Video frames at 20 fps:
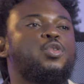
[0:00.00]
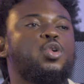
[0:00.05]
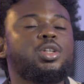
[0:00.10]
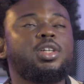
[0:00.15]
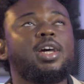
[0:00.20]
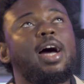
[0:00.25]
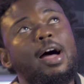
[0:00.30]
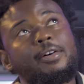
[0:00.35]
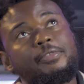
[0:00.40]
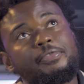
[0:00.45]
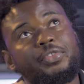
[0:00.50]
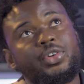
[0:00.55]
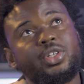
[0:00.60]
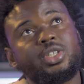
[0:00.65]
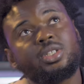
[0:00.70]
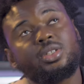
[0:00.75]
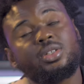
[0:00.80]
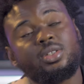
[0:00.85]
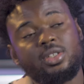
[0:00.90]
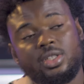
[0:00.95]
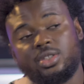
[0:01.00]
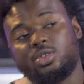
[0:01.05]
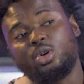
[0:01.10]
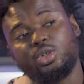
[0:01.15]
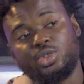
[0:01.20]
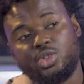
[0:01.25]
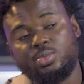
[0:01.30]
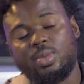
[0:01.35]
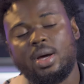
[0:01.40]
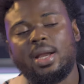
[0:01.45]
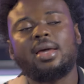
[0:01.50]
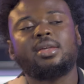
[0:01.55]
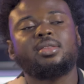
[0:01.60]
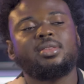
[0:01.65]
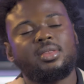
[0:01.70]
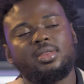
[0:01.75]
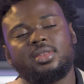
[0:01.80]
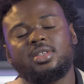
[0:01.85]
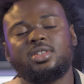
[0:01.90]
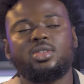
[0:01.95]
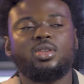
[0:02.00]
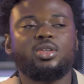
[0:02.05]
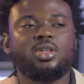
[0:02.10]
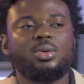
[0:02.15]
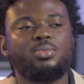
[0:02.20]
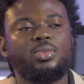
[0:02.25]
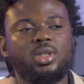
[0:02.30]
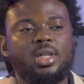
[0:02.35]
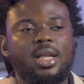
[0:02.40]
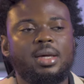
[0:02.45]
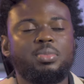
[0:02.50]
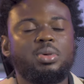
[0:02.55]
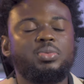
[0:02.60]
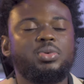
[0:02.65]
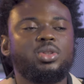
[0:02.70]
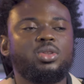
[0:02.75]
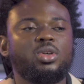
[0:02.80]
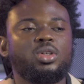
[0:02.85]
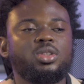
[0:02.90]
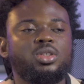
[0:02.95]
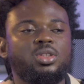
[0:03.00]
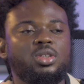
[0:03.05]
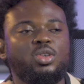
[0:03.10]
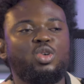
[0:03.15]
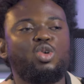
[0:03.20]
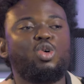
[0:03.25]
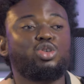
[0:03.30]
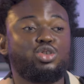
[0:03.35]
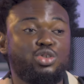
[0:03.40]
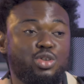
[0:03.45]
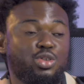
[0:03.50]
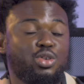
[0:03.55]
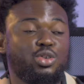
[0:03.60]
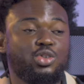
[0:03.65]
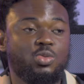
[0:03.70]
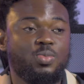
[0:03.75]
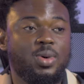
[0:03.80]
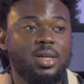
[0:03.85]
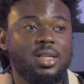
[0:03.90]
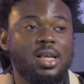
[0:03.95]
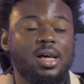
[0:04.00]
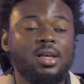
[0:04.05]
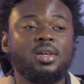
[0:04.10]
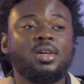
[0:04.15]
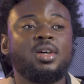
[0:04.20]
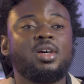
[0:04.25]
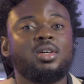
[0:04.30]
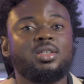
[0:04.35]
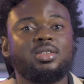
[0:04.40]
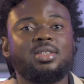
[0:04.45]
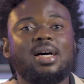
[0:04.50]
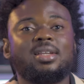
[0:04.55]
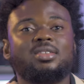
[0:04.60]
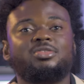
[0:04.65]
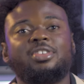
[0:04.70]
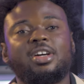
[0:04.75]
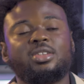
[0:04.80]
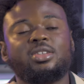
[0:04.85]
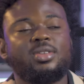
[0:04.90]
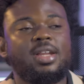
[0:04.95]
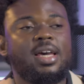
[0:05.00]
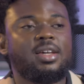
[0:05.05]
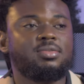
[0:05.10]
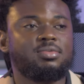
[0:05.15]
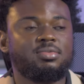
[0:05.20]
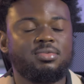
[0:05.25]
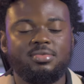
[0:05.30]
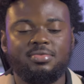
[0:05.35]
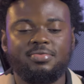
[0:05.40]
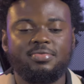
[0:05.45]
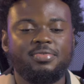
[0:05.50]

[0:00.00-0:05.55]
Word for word: For the average consumer, like this is not someone like maybe not the conscious consumer that that tries like